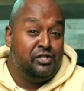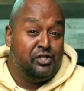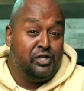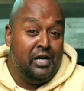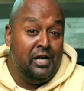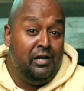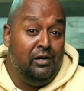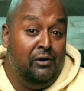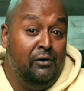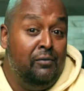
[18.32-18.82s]
on this
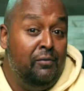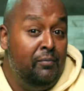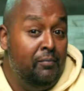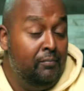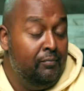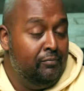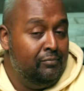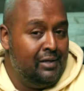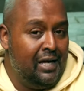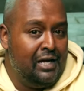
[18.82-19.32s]
channel.
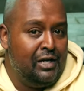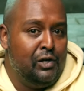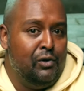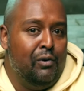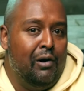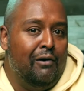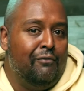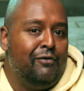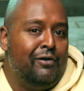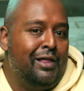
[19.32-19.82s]
Thank
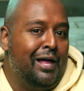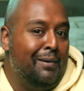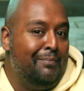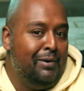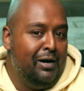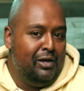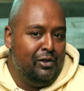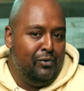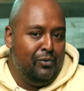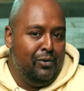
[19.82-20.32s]
you all for
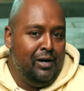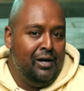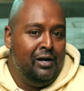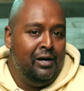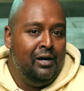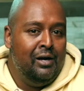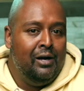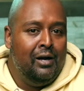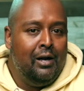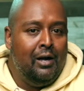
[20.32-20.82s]
that, by the
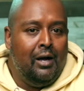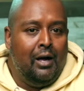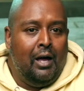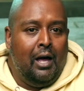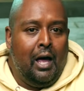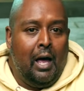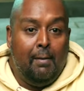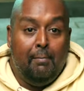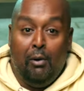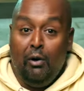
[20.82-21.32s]
way.
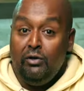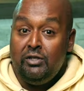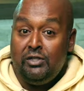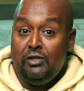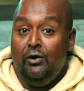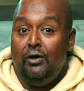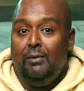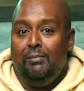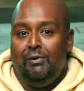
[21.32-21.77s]
And most